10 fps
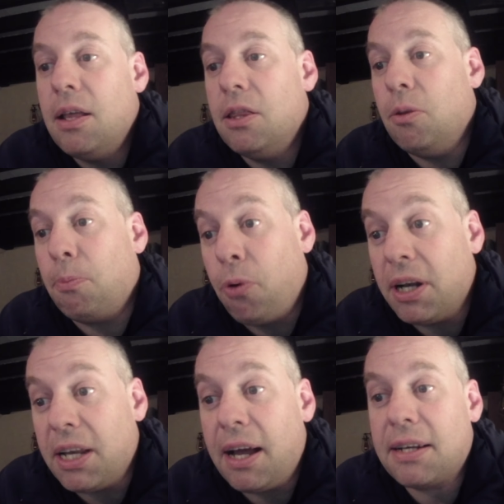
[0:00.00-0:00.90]
The
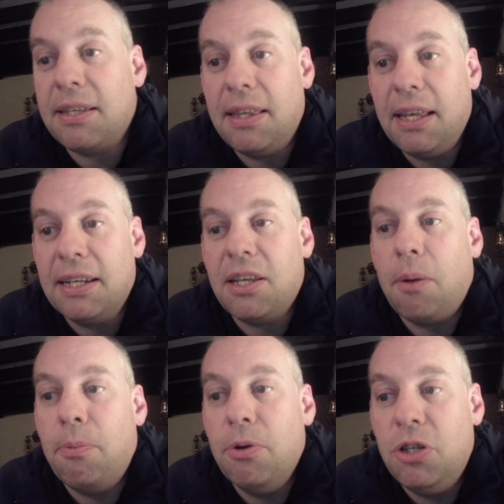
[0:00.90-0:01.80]
products, the things that
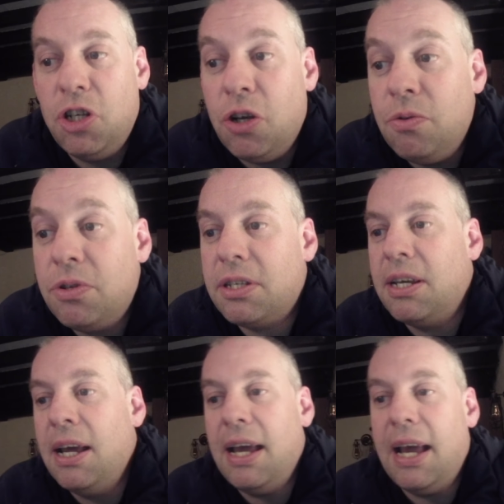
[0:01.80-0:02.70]
are produced,
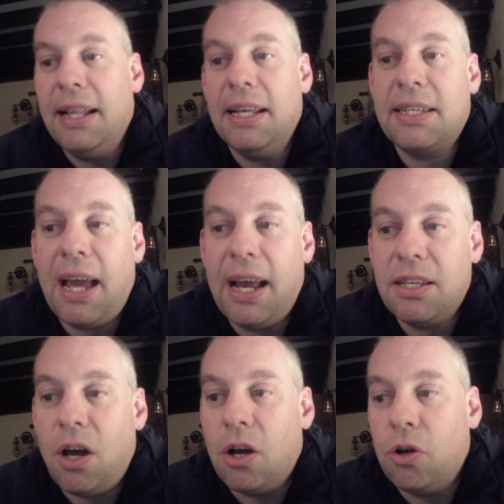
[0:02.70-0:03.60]
in this case,
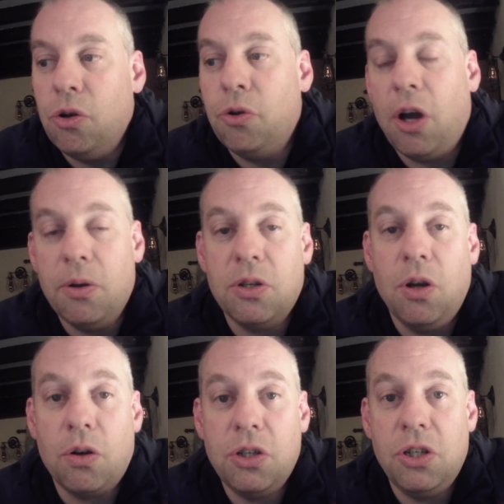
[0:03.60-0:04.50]
are glucose and
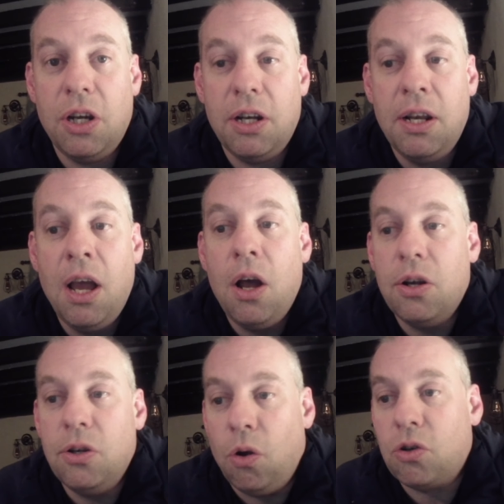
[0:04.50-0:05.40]
oxygen.
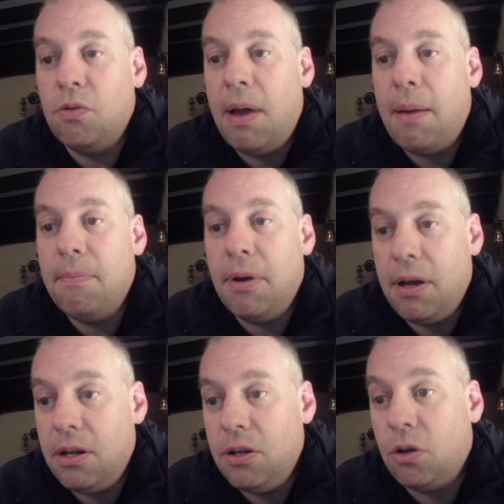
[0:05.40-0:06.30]
Not
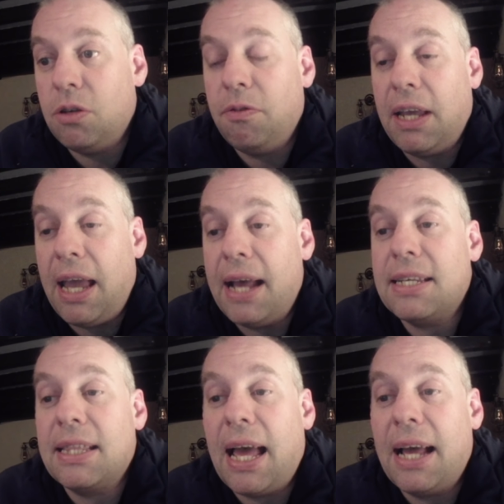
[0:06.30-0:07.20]
to forget
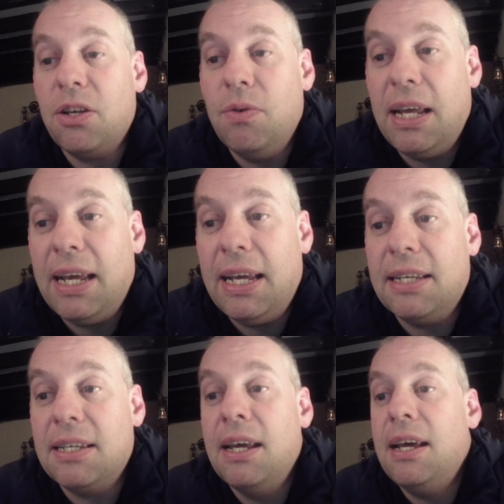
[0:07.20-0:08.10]
that you
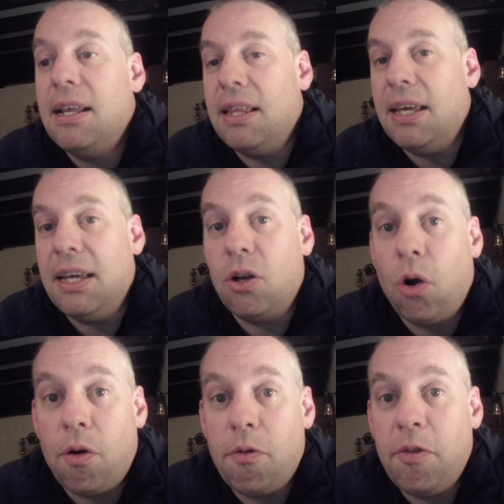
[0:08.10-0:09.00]
need the
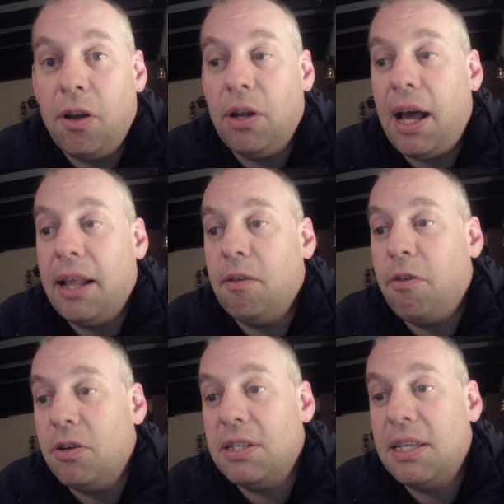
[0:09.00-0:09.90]
chlorophyll and the
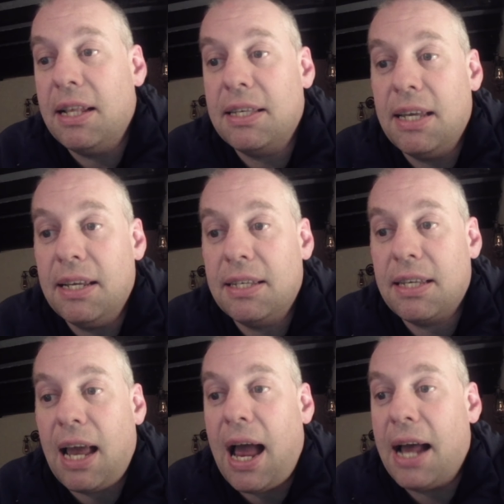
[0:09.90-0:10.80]
photosynthesis
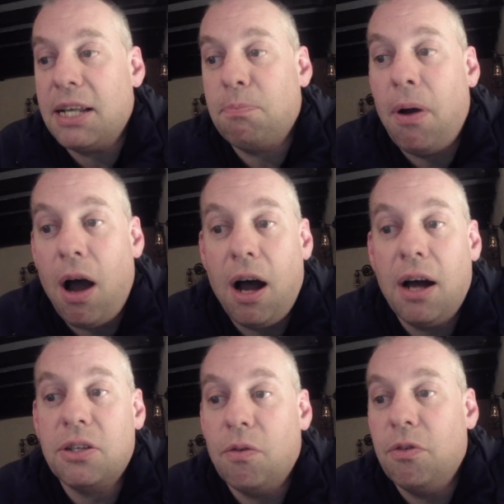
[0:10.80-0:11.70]
as
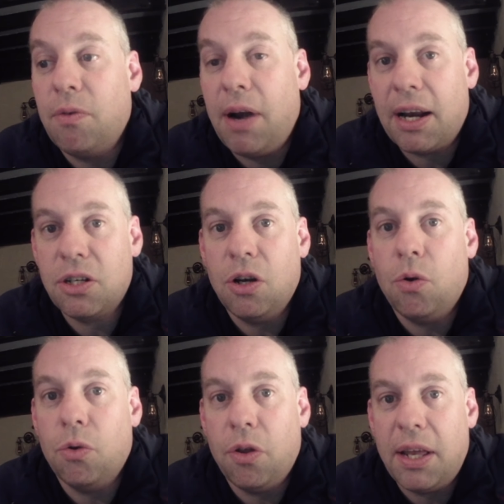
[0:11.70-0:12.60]
part of the reaction,
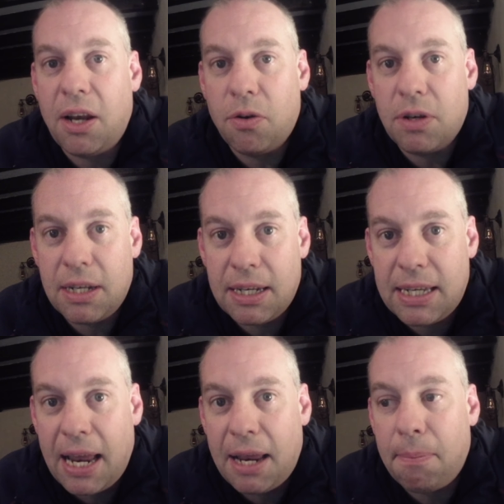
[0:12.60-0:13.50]
although they don't
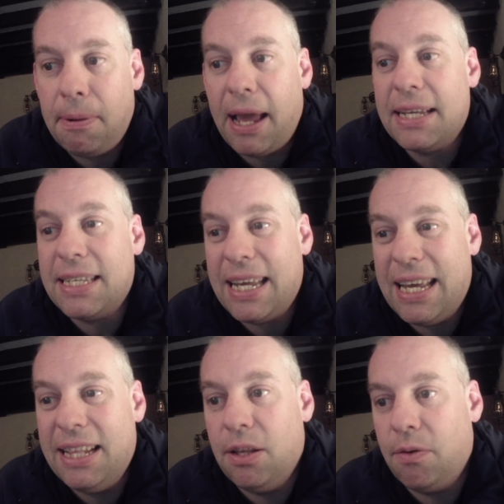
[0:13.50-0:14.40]
take place
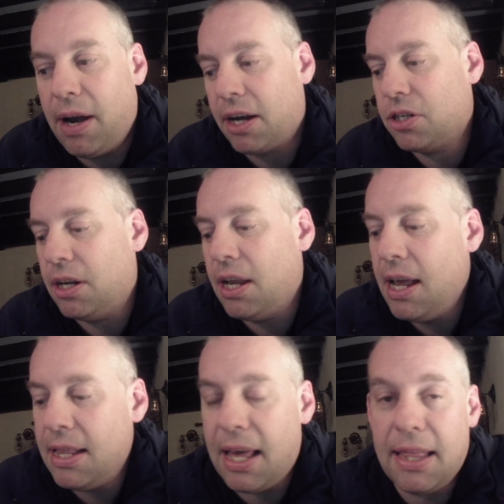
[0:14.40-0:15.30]
in the reaction.
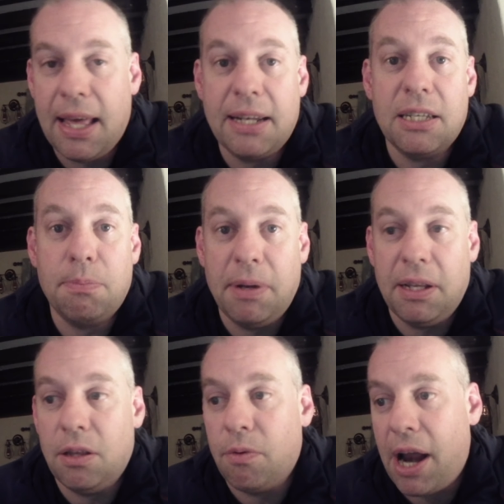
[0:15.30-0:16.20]
They're there to
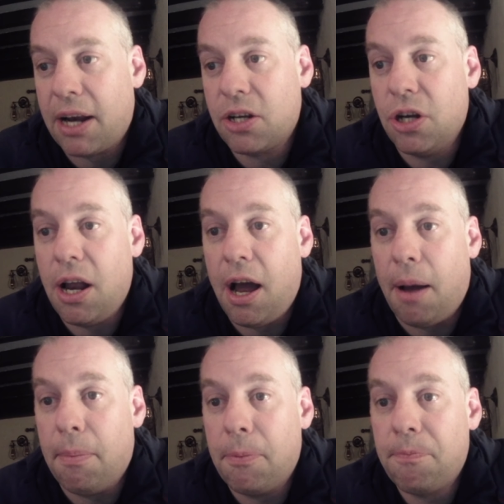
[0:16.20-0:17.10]
speed the reaction up.